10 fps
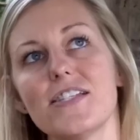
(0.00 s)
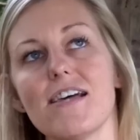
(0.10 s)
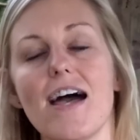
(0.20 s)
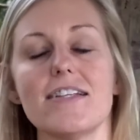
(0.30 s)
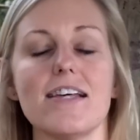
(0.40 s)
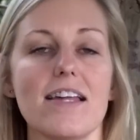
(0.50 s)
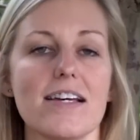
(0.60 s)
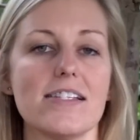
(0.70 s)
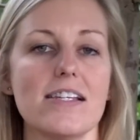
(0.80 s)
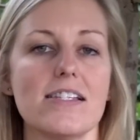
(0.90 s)
side to
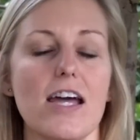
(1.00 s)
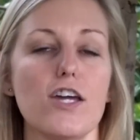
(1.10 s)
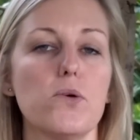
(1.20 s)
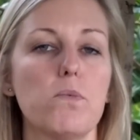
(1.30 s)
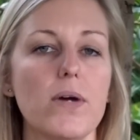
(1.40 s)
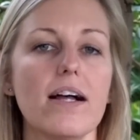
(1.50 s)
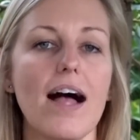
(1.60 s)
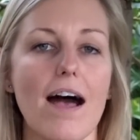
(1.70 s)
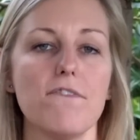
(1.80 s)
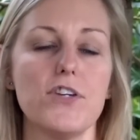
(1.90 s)
this is that you will
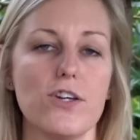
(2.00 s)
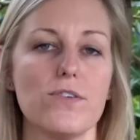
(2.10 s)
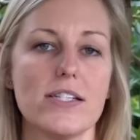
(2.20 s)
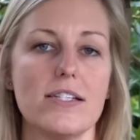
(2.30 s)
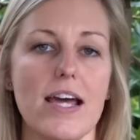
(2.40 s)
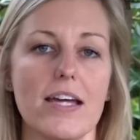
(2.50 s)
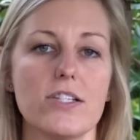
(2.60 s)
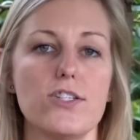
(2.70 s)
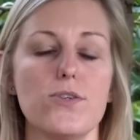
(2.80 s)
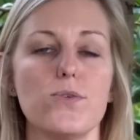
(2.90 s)
have to use
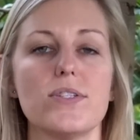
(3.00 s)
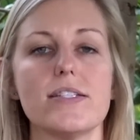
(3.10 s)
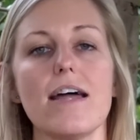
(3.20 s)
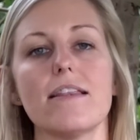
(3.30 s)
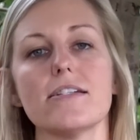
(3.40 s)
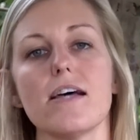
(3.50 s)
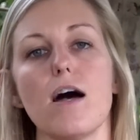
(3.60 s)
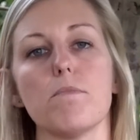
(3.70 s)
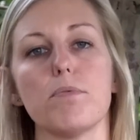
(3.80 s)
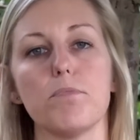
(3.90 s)
stakes to set this
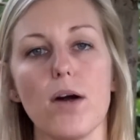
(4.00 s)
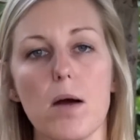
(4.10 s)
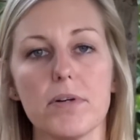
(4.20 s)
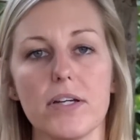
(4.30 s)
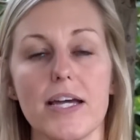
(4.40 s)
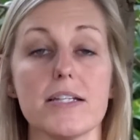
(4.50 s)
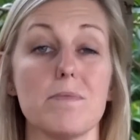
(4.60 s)
up properly,